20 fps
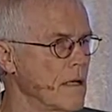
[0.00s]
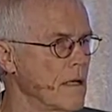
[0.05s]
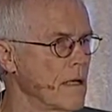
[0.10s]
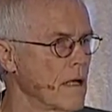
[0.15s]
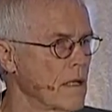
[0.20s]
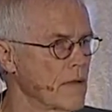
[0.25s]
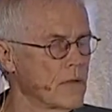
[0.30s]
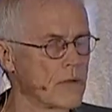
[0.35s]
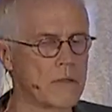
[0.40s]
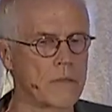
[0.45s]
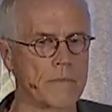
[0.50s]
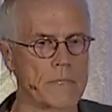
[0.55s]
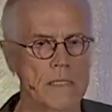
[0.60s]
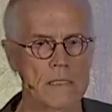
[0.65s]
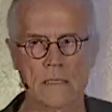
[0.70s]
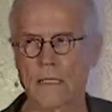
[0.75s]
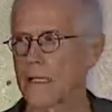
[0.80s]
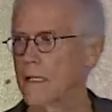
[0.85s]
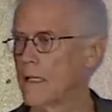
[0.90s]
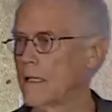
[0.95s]
I'll do the
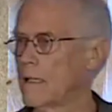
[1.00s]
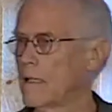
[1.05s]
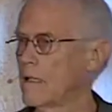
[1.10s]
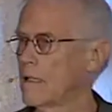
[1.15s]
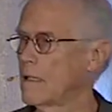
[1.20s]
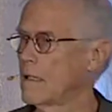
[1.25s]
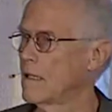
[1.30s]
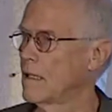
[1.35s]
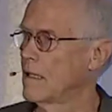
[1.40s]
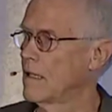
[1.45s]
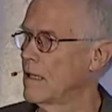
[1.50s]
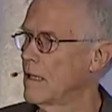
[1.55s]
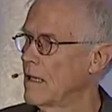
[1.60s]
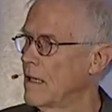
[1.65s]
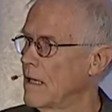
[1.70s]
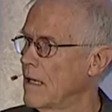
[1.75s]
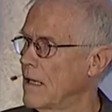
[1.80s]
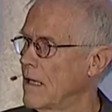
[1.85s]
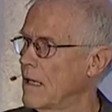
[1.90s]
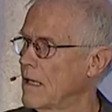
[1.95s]
best I can.
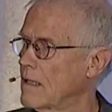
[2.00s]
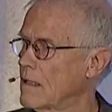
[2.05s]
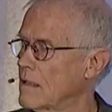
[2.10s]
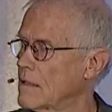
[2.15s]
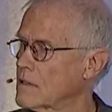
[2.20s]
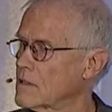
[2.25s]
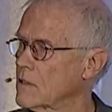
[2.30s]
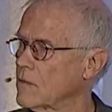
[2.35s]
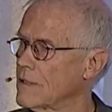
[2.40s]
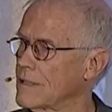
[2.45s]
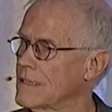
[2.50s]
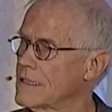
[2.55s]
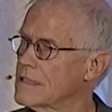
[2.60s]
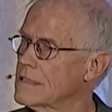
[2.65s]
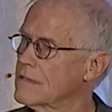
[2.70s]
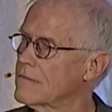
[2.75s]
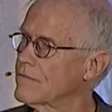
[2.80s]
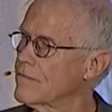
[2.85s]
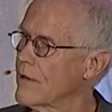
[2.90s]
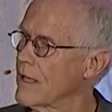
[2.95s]
And so it
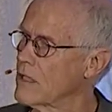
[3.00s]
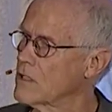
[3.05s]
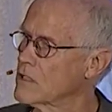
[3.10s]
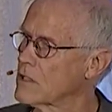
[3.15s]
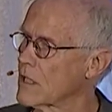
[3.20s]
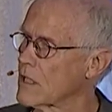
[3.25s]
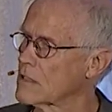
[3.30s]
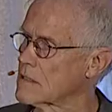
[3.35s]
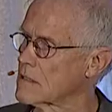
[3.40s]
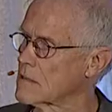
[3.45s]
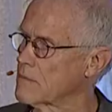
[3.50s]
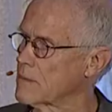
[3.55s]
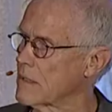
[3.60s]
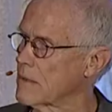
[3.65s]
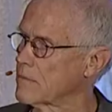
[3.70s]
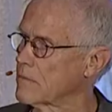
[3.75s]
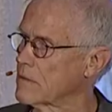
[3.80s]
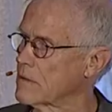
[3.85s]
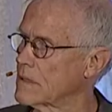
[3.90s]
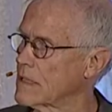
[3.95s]
disenfranchises
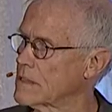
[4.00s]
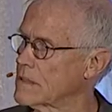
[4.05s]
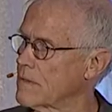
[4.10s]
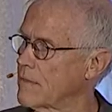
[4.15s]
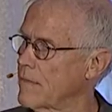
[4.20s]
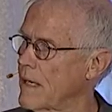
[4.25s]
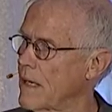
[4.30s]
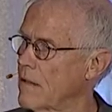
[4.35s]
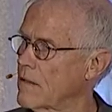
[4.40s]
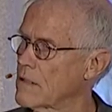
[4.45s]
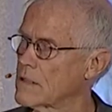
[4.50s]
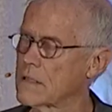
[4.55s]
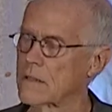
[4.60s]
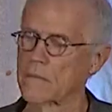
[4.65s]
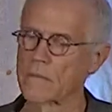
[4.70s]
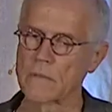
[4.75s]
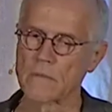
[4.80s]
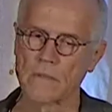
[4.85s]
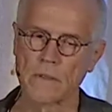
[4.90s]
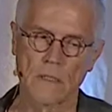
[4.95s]
people, it disempowers
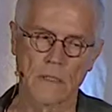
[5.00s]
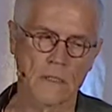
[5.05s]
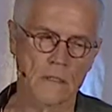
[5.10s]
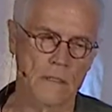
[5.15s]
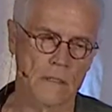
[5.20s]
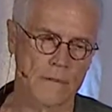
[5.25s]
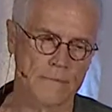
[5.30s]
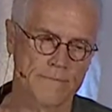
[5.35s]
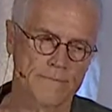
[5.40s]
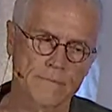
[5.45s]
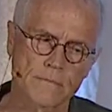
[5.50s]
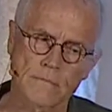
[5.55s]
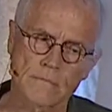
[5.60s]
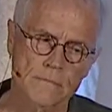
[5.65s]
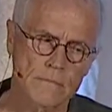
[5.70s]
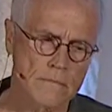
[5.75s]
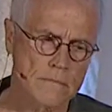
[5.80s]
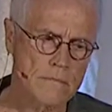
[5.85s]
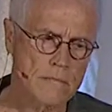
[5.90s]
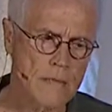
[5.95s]
them completely.
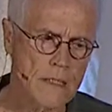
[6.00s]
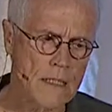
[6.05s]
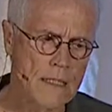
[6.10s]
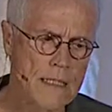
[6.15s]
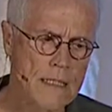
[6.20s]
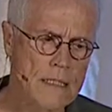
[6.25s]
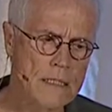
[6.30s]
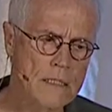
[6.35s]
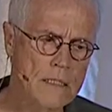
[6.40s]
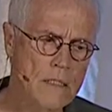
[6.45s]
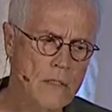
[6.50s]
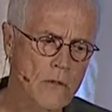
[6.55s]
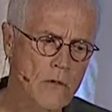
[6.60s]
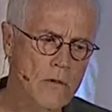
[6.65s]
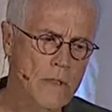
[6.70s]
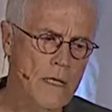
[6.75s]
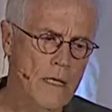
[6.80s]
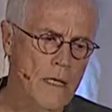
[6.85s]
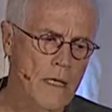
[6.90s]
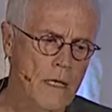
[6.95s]
And
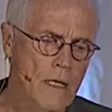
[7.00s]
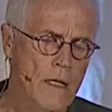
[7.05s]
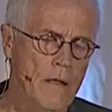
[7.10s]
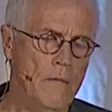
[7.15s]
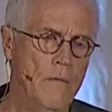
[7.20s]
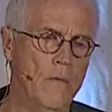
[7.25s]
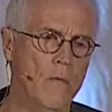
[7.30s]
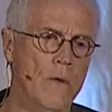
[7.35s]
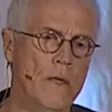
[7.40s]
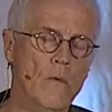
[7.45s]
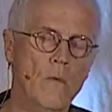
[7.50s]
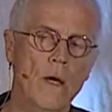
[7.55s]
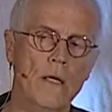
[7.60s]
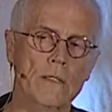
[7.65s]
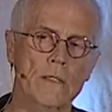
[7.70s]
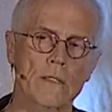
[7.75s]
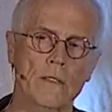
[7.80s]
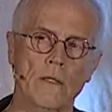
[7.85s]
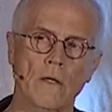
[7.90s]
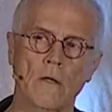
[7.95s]
so we
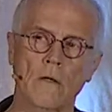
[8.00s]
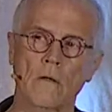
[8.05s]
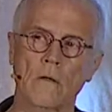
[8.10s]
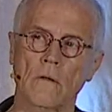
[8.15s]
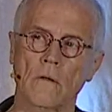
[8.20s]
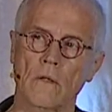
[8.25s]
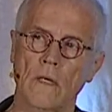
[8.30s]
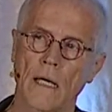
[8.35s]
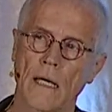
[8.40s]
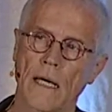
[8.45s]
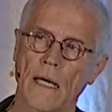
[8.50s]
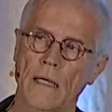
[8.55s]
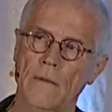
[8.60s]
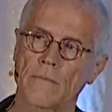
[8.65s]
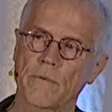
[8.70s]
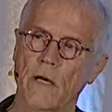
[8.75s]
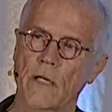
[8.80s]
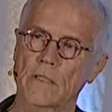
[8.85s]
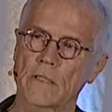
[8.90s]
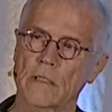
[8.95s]
want to know
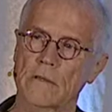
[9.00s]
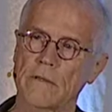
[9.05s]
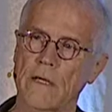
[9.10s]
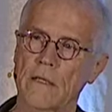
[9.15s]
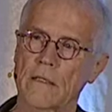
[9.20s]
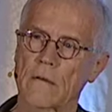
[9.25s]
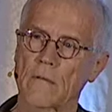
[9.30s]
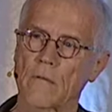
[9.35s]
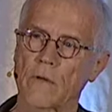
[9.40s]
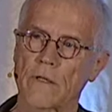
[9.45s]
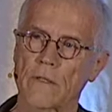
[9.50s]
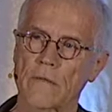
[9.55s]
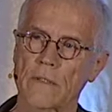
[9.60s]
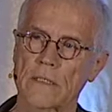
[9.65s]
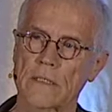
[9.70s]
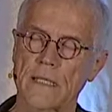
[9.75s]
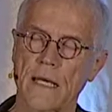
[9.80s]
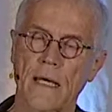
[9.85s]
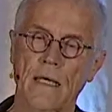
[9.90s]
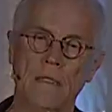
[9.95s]
at Project Drawdown where do we
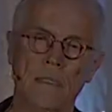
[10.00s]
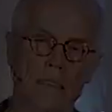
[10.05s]
stand.